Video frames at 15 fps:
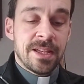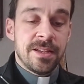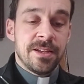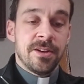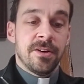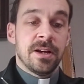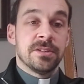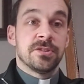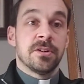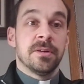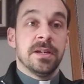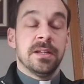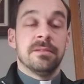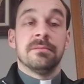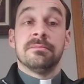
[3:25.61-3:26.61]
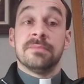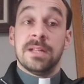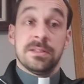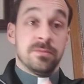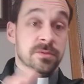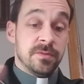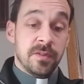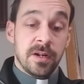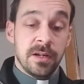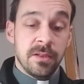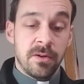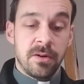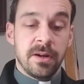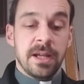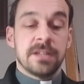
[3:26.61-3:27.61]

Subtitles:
here ends our reading. That was a very long